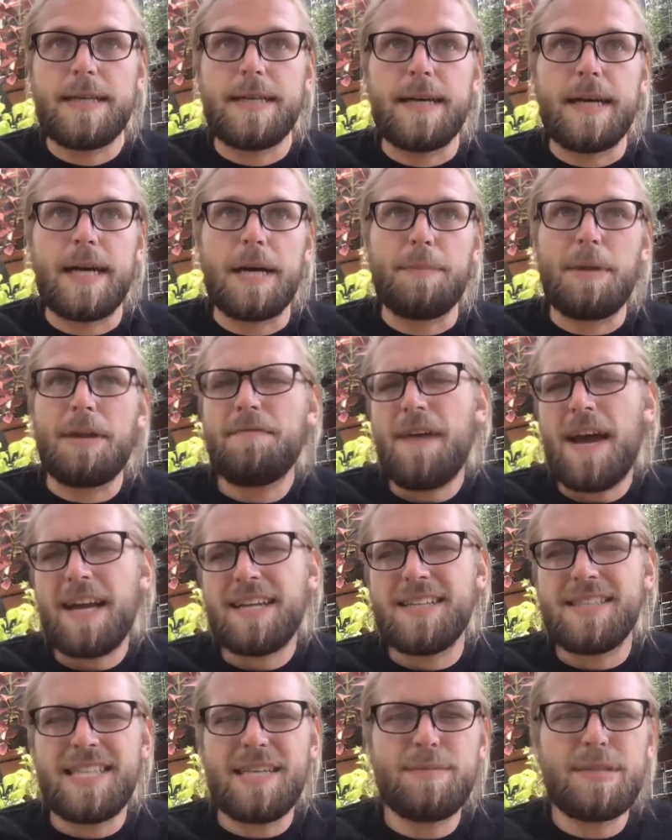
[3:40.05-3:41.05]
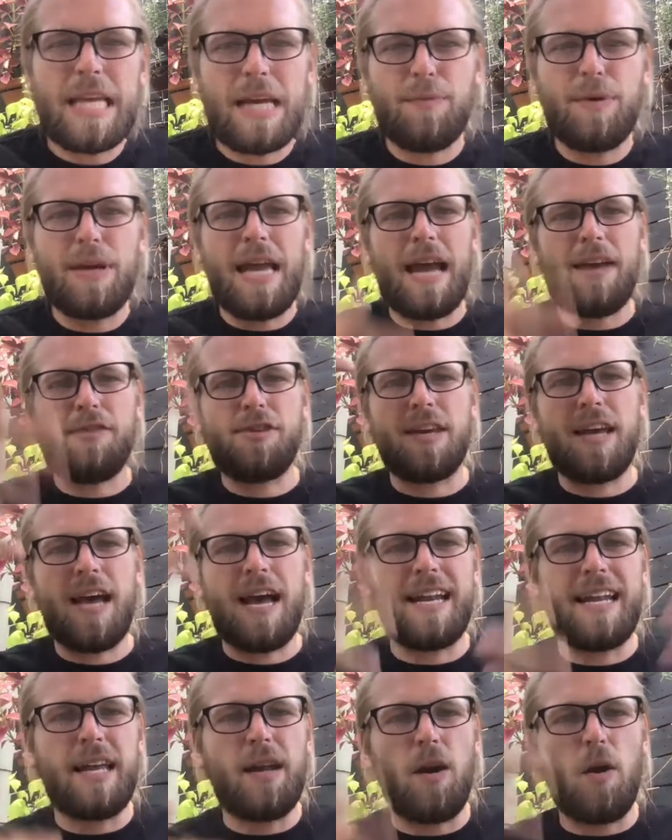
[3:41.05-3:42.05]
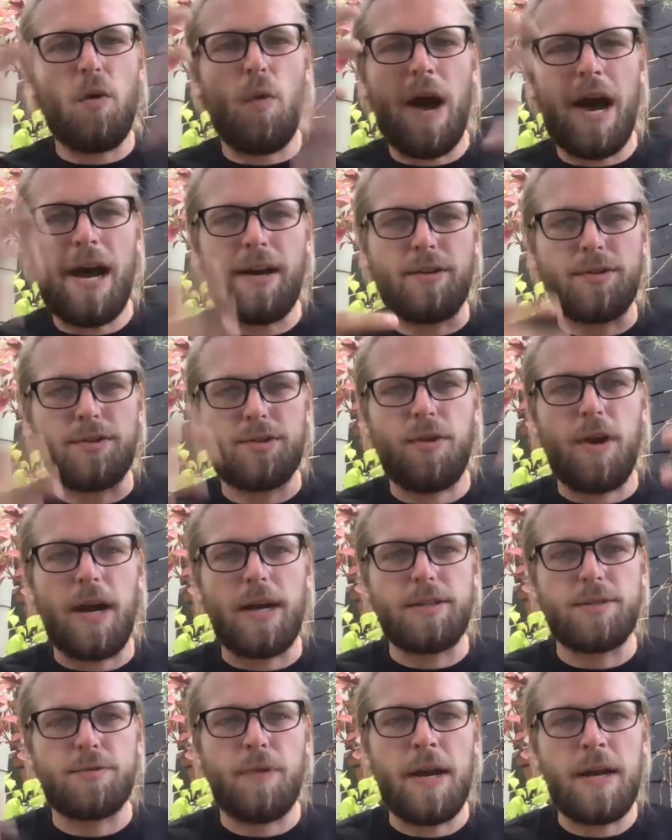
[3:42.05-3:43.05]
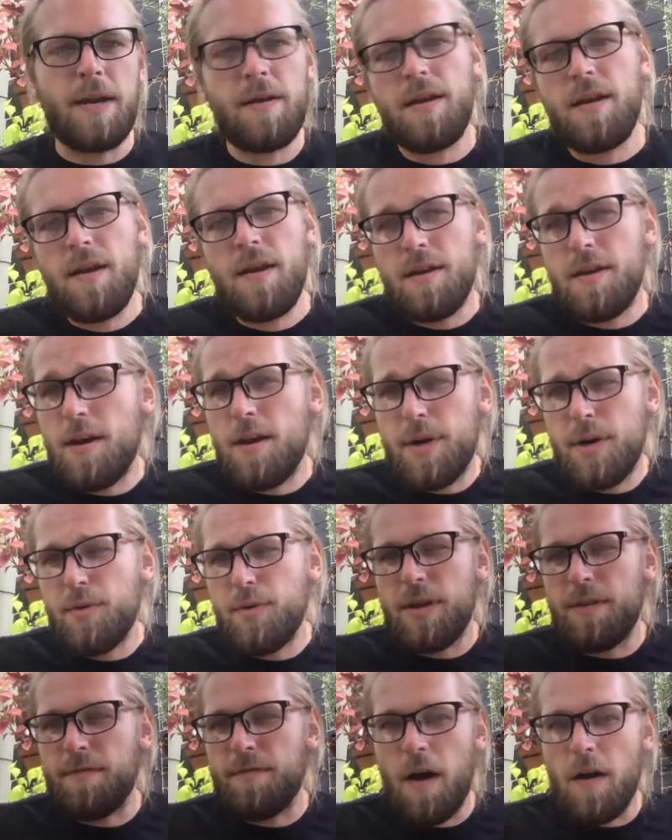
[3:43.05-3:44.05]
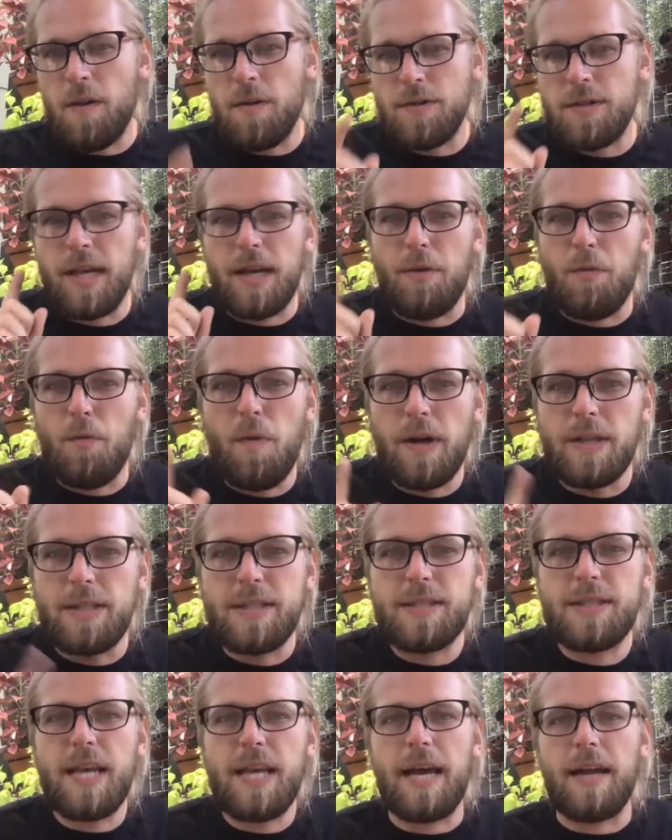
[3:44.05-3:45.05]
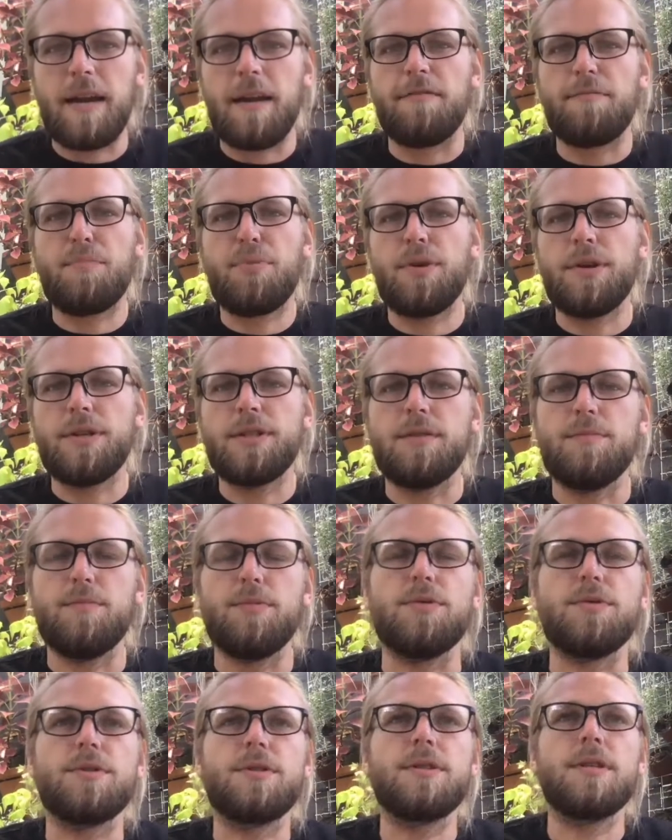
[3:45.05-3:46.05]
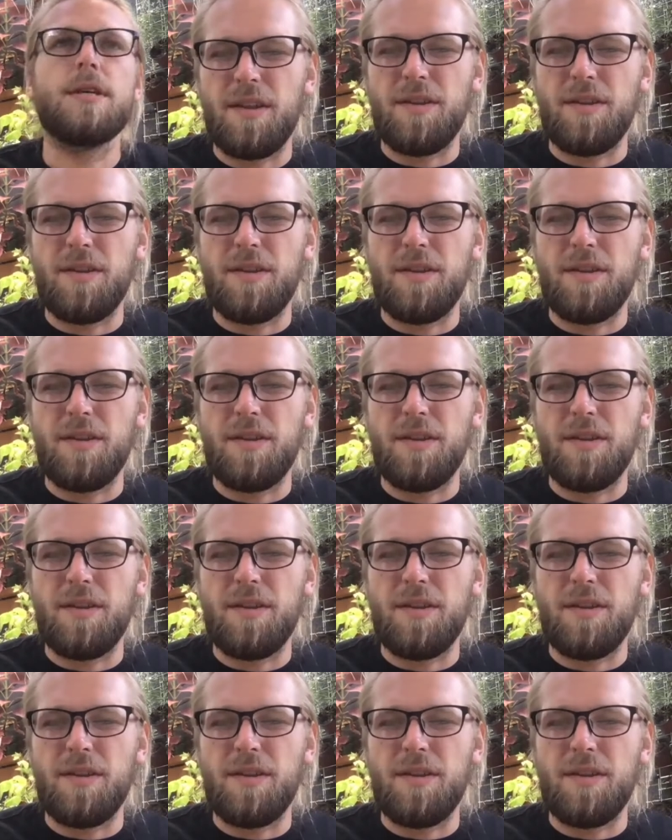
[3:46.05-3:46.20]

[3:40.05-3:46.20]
Um, in fact, it seems like we actually kind of get our wires crossed, right? Nobody really follows like one set of principles.